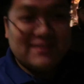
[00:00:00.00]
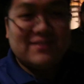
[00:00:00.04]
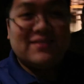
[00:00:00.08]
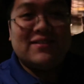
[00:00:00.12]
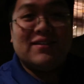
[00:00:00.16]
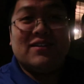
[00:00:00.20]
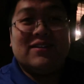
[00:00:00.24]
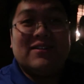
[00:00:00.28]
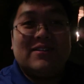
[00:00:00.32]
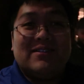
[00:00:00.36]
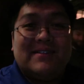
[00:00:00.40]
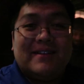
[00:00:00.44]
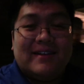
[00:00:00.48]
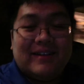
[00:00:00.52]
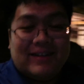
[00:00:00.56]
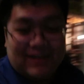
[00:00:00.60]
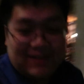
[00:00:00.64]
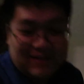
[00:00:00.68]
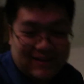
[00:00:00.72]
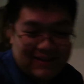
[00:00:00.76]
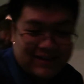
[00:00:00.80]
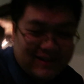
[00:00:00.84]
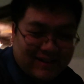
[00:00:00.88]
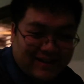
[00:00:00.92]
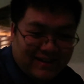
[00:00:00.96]
So
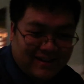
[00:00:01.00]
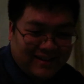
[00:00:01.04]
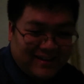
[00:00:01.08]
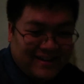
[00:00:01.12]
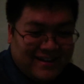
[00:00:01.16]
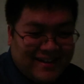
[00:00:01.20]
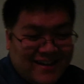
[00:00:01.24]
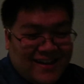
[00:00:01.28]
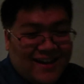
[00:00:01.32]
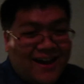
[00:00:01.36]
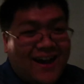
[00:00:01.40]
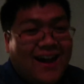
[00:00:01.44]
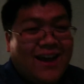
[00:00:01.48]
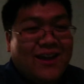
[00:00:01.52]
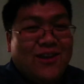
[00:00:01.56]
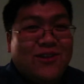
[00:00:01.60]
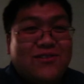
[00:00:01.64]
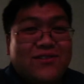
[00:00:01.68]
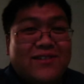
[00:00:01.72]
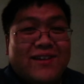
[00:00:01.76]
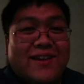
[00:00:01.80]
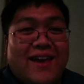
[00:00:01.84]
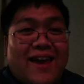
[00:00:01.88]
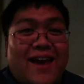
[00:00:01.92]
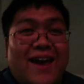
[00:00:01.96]
I
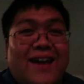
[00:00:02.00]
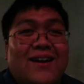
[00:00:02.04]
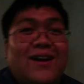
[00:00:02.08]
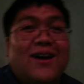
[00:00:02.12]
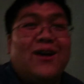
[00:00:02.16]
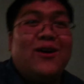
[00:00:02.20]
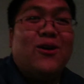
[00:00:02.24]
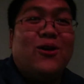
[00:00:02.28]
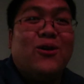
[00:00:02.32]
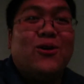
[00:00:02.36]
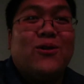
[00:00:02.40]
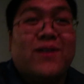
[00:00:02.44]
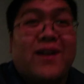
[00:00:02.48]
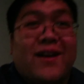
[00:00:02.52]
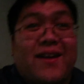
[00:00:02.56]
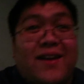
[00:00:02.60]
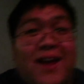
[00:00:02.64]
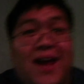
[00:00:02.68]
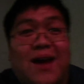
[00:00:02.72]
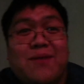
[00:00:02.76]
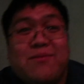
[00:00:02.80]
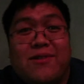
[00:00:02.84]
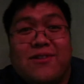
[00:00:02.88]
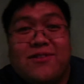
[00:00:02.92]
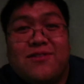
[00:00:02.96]
usually can't hold a
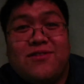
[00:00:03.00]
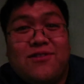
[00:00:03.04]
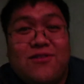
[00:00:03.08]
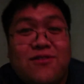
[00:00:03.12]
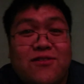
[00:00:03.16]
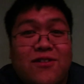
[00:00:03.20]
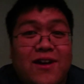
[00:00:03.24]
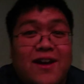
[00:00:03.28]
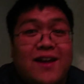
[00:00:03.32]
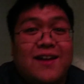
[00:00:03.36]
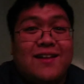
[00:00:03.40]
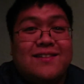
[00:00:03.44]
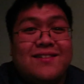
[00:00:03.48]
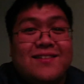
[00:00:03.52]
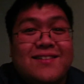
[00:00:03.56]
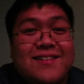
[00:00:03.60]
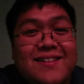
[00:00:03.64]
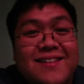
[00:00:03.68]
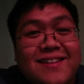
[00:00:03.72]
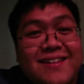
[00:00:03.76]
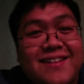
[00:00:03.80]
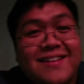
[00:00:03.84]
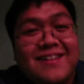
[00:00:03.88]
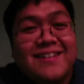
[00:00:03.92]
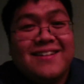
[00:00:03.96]
camera straight
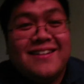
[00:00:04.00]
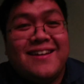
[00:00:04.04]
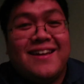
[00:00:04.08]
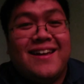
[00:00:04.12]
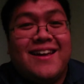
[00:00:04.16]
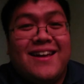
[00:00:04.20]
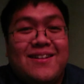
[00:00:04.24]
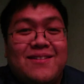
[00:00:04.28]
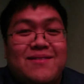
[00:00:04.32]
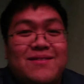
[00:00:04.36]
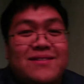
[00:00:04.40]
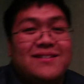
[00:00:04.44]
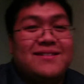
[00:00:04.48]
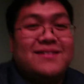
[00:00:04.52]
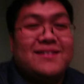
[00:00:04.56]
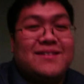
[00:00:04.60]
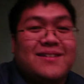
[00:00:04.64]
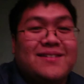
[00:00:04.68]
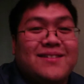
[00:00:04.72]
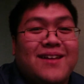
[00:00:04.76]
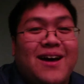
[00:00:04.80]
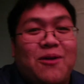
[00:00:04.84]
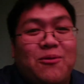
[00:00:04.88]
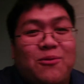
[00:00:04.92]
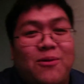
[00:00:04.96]
and
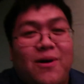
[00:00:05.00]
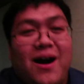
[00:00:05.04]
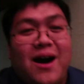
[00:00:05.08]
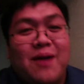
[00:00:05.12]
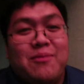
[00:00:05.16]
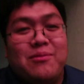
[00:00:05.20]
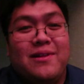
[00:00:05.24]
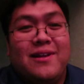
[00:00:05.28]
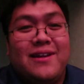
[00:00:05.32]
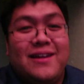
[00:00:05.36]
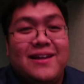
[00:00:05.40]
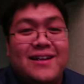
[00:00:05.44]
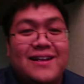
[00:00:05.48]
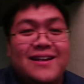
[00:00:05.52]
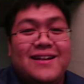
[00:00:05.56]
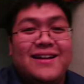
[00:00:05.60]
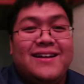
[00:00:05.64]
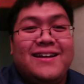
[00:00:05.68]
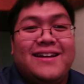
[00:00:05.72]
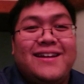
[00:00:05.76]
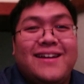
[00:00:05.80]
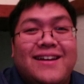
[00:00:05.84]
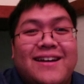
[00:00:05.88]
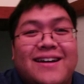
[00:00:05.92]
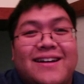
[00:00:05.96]
not wobbly.
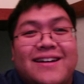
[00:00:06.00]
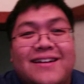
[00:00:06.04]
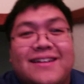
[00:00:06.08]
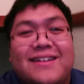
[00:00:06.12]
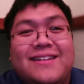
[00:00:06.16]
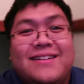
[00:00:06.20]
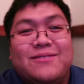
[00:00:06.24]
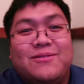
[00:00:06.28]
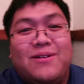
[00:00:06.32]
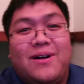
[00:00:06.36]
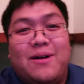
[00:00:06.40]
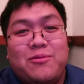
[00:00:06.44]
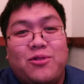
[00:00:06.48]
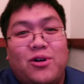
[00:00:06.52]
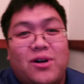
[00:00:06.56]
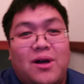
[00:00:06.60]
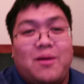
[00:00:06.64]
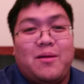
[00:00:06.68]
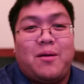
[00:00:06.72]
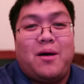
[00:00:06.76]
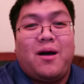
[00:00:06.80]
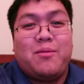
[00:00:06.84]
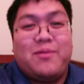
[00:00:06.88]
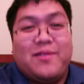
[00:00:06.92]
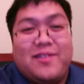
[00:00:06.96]
Well, I'm going
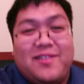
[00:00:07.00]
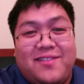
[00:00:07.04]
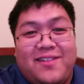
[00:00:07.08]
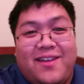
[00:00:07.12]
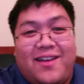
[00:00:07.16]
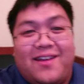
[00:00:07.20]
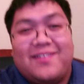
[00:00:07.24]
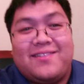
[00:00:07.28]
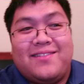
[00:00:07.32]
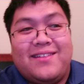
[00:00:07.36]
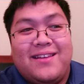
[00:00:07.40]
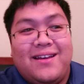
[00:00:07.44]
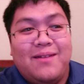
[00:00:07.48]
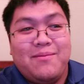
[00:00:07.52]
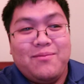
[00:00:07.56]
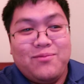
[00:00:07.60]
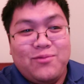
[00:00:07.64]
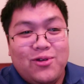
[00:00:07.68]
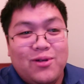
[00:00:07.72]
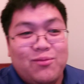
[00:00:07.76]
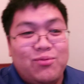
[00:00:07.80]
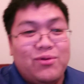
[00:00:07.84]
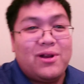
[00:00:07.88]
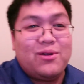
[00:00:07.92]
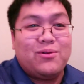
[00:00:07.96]
up the stairs now. I'm
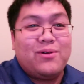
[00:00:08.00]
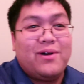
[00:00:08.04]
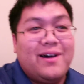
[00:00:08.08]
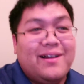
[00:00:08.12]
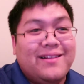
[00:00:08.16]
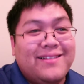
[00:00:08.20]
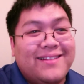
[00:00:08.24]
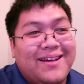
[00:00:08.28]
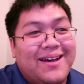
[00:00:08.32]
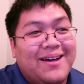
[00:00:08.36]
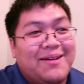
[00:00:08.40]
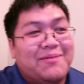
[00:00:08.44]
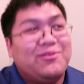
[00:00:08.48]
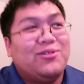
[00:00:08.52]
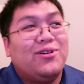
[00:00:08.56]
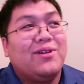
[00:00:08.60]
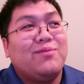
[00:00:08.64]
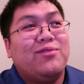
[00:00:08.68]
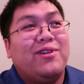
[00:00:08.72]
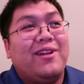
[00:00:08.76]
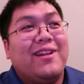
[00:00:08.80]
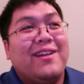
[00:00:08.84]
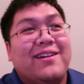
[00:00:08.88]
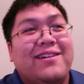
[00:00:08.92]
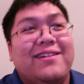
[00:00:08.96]
doing pretty well. I'm doing
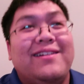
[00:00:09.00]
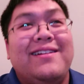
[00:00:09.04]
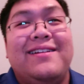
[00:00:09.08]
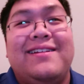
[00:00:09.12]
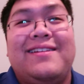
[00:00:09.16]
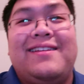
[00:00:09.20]
pretty good.